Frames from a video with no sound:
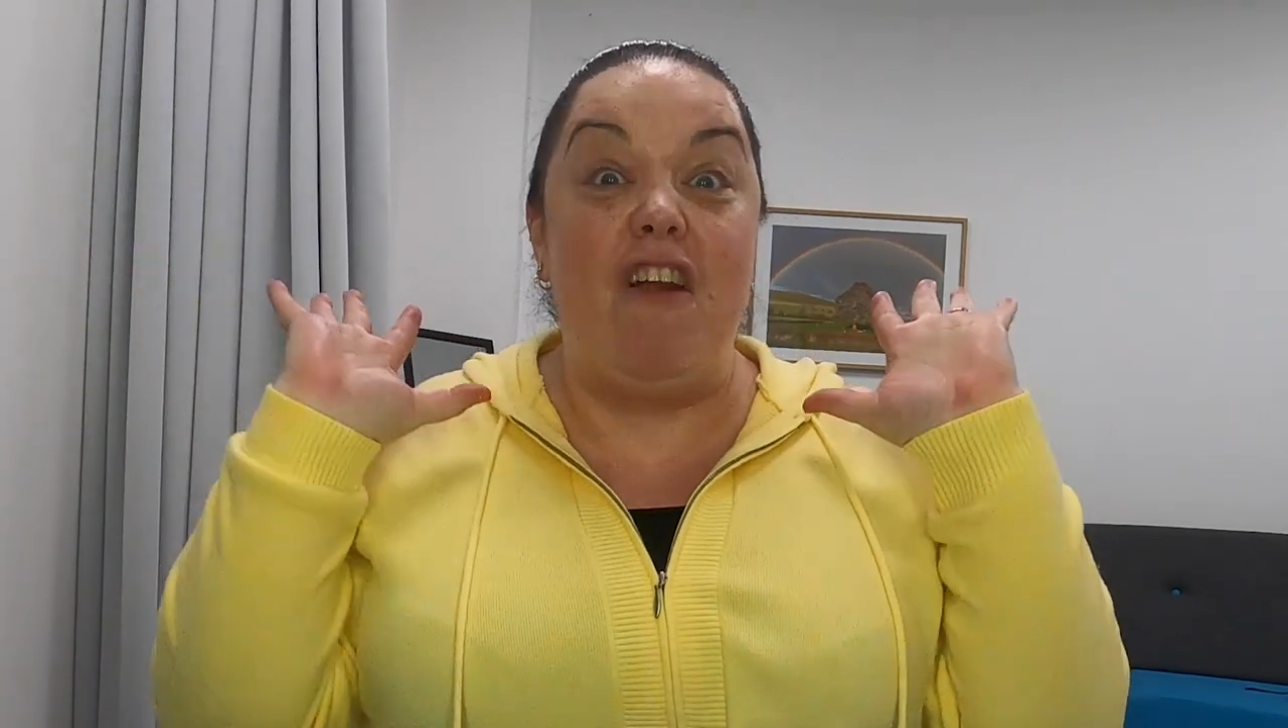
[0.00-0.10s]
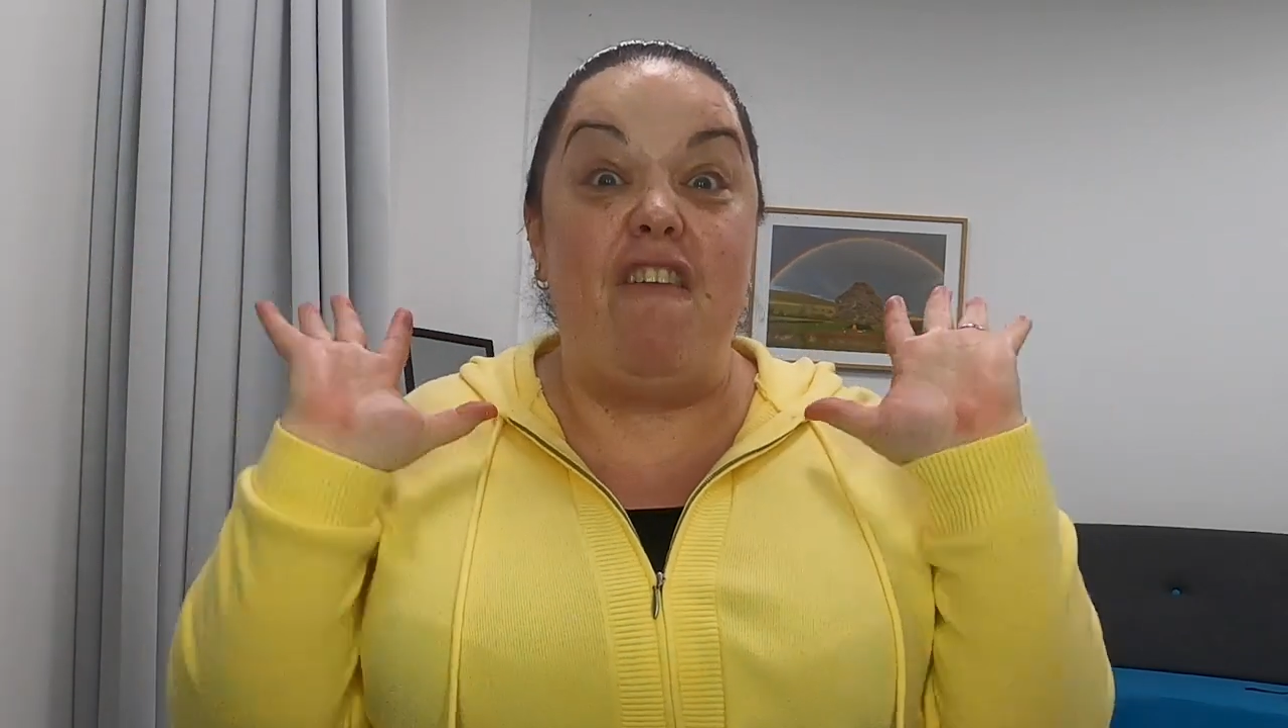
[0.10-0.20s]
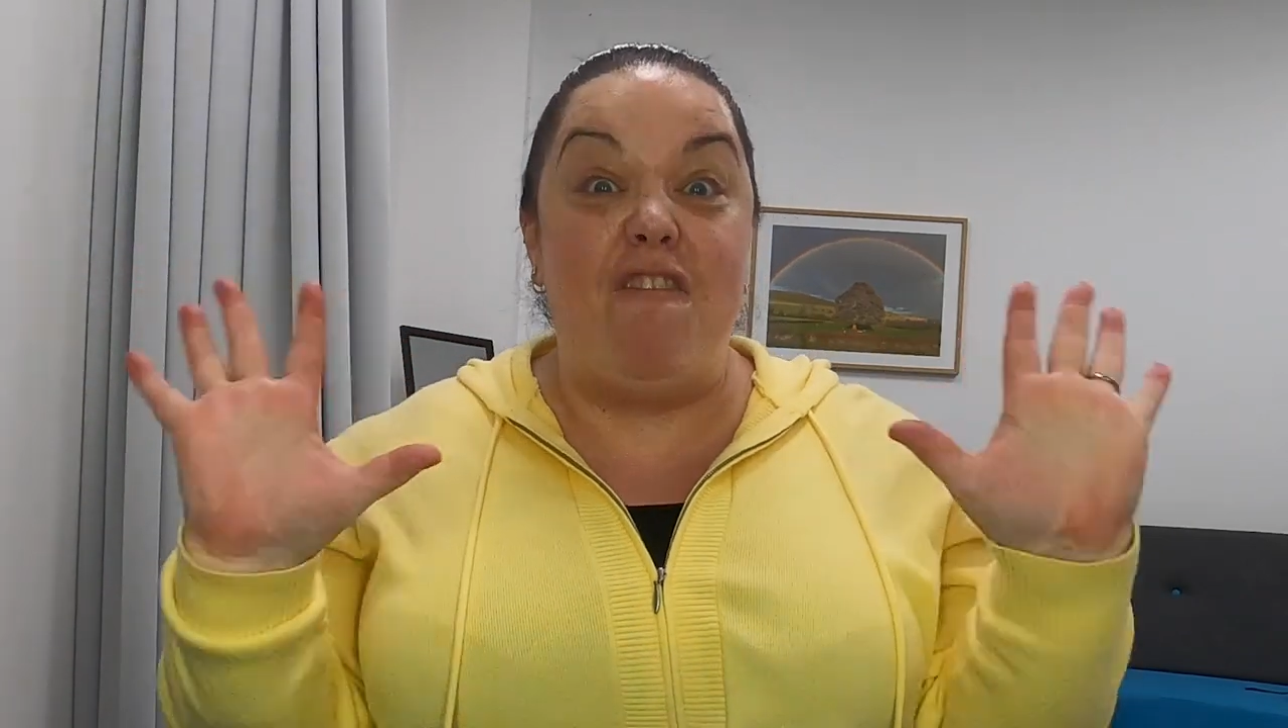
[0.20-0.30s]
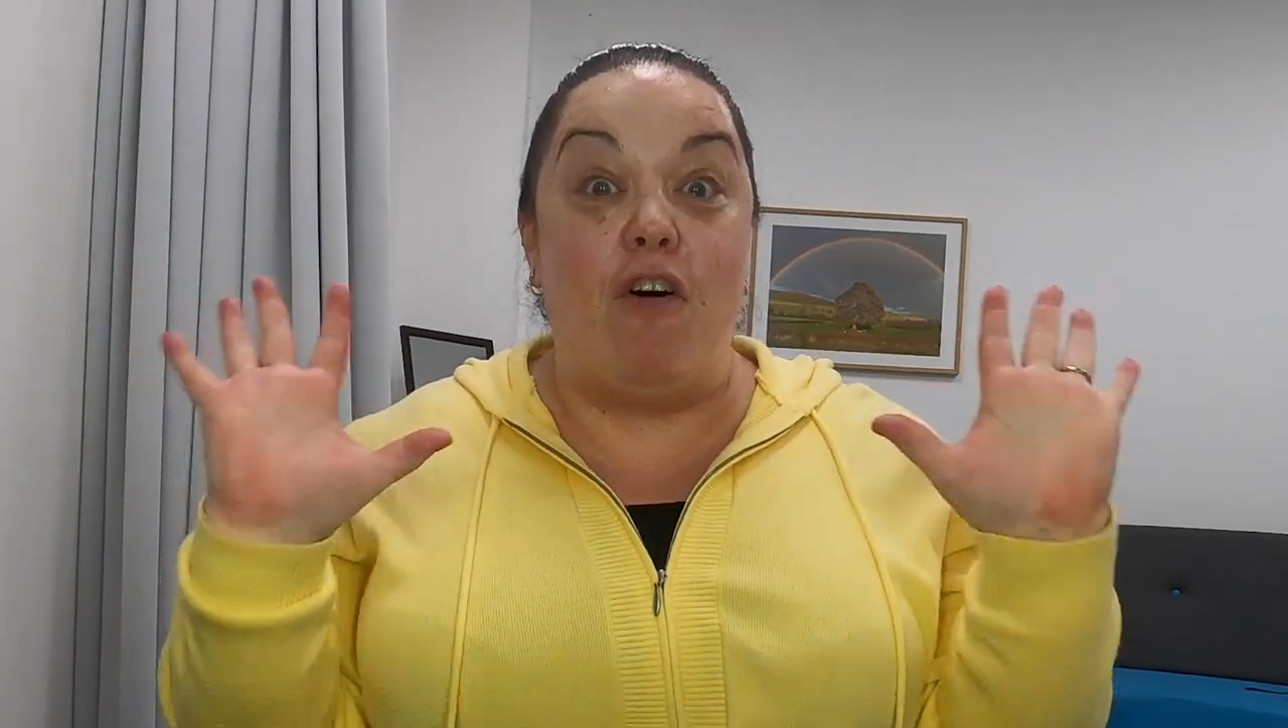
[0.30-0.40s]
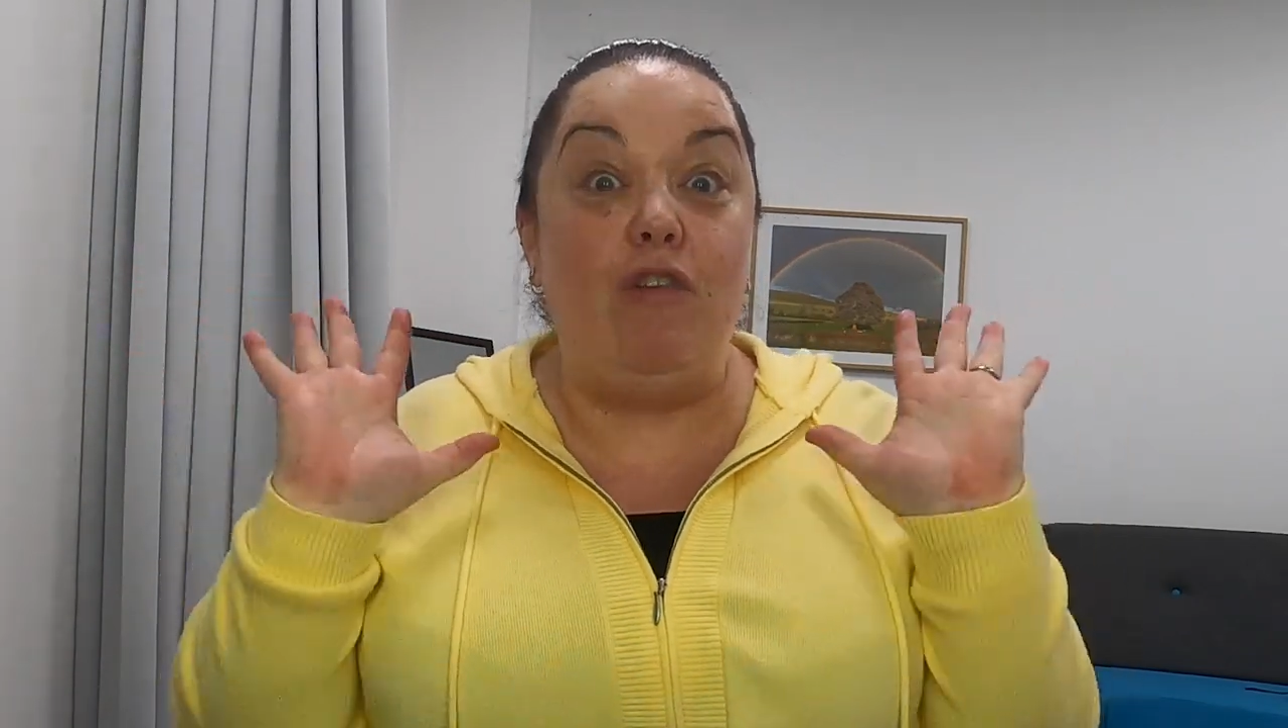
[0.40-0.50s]
for
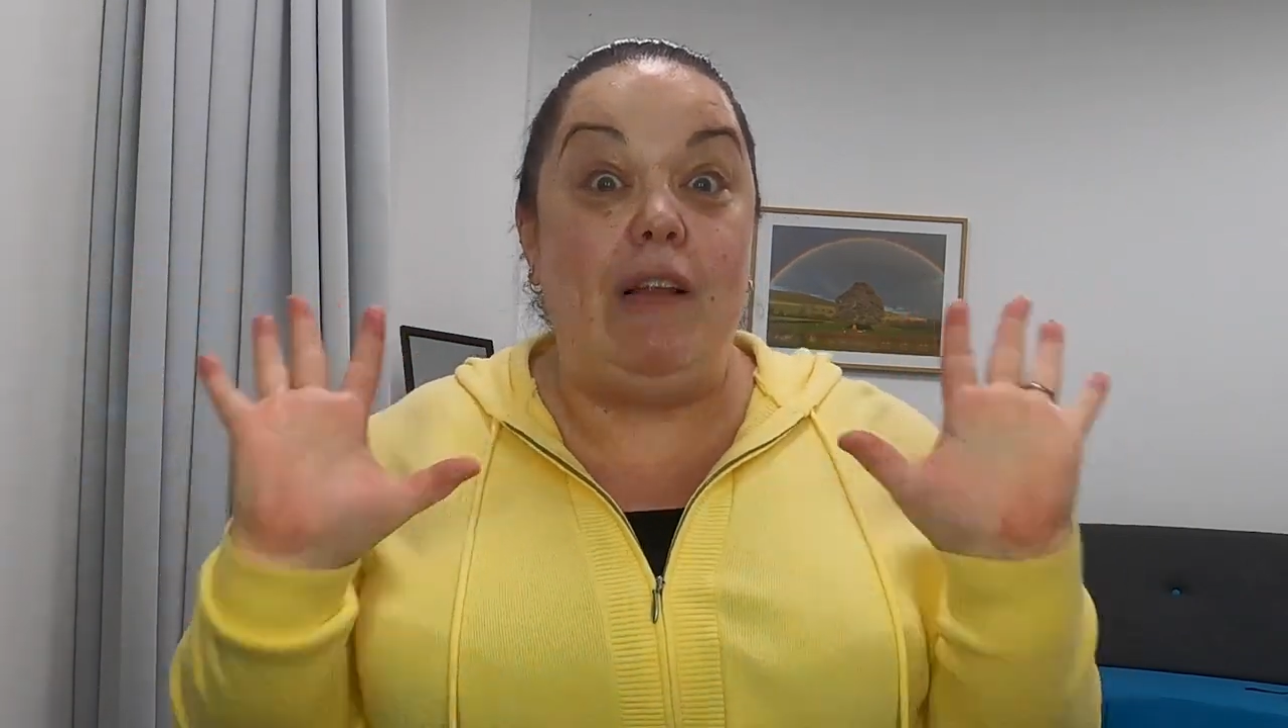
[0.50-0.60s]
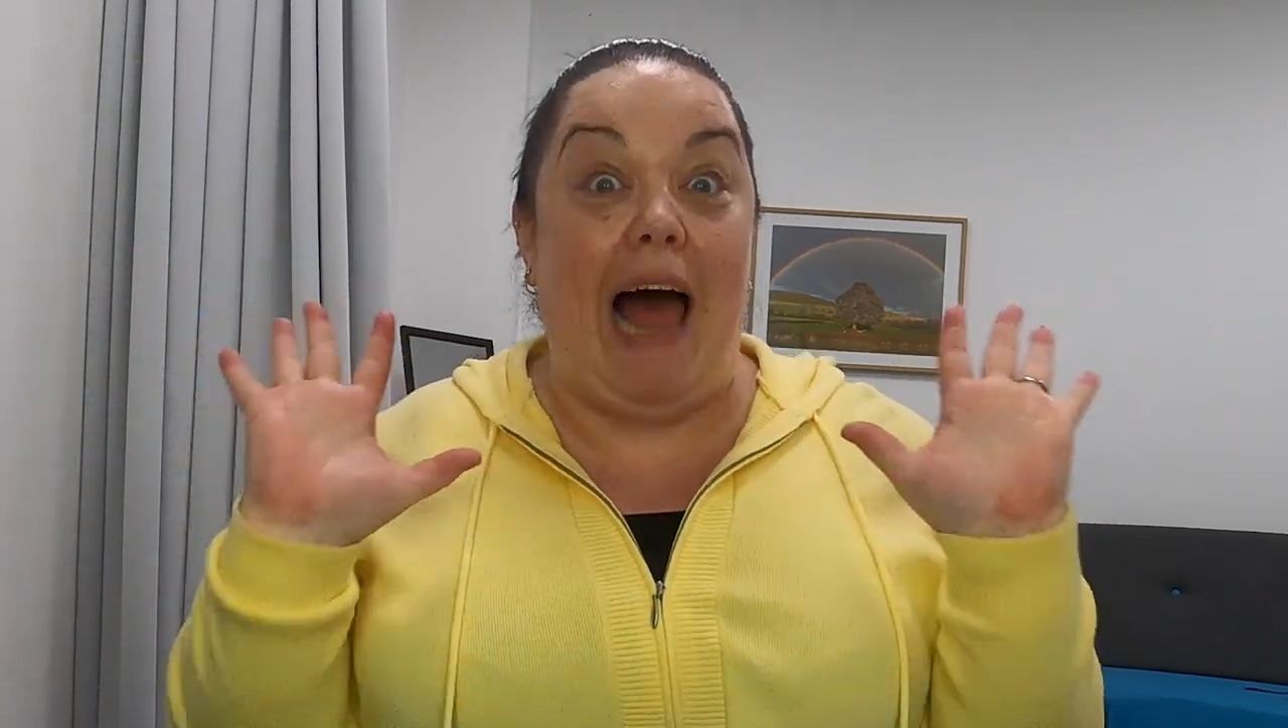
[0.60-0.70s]
a full